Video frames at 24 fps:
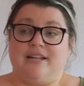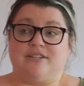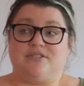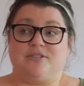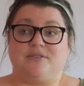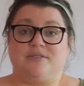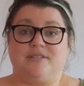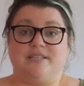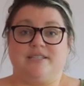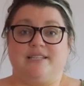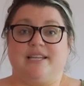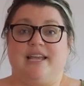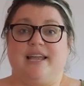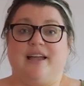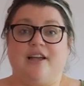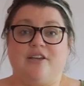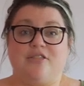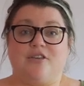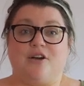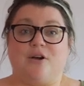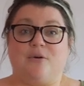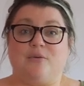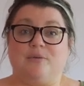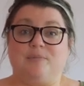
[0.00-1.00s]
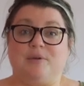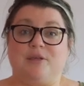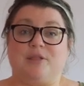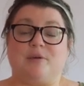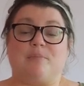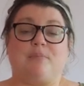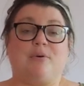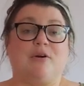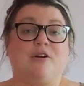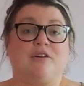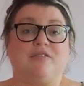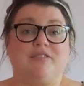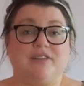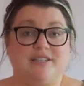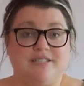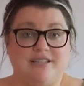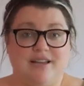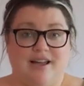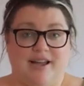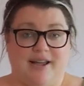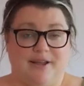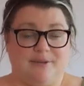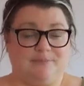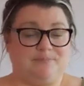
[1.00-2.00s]
And so today I thought would be the perfect
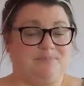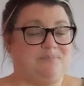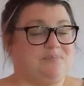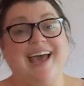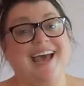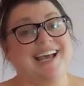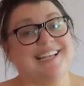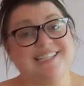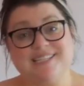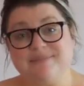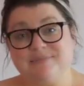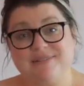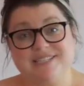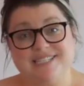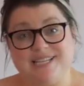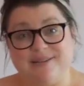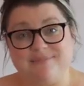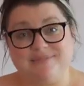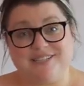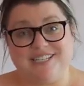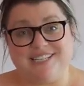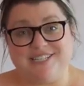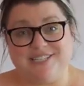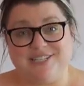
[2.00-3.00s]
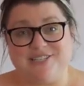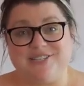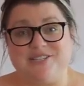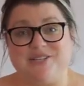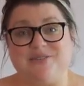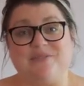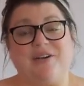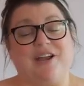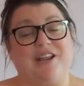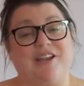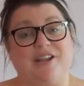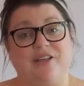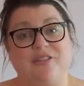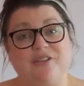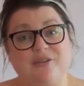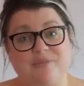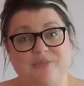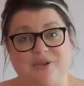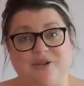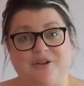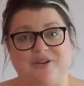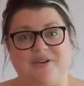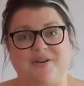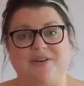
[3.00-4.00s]
time, as I'm attempting to do another
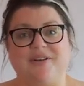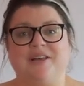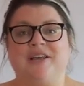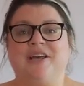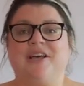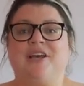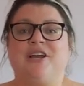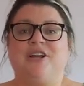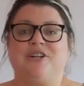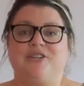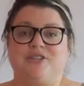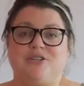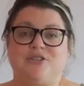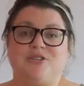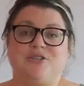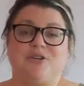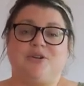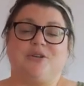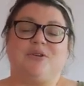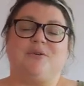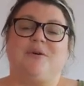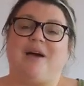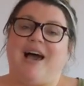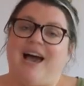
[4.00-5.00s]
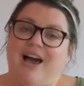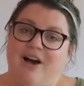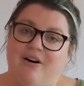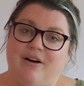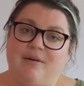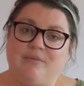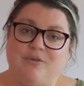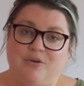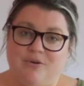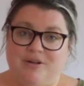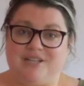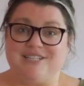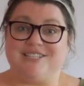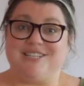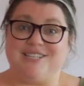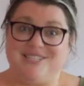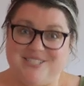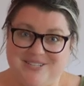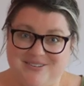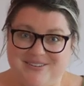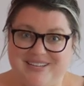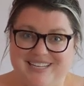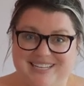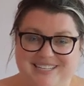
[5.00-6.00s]
mural, to show you how I'm going to
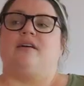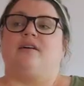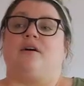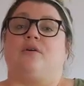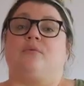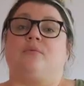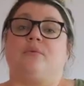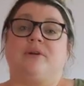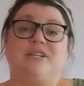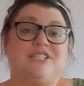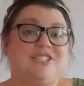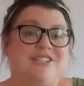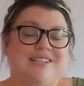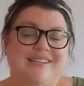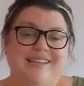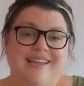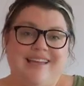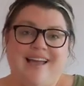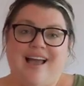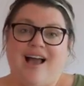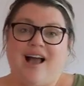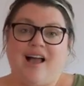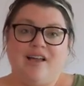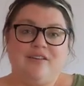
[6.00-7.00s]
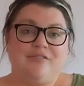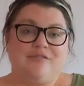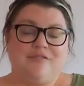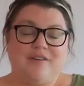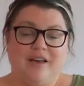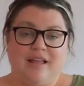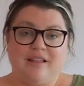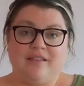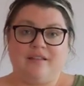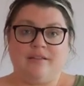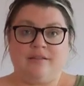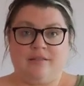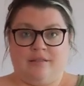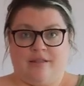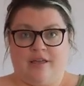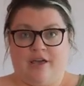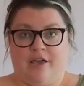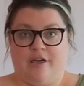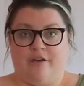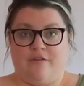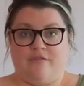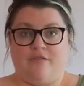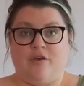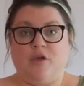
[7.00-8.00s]
do it. Originally, I fell in
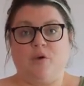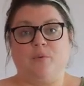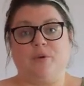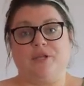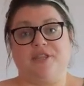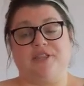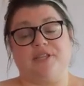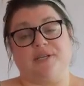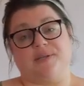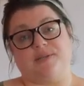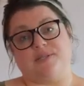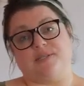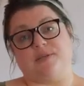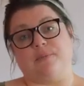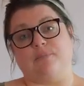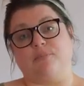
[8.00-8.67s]
love with this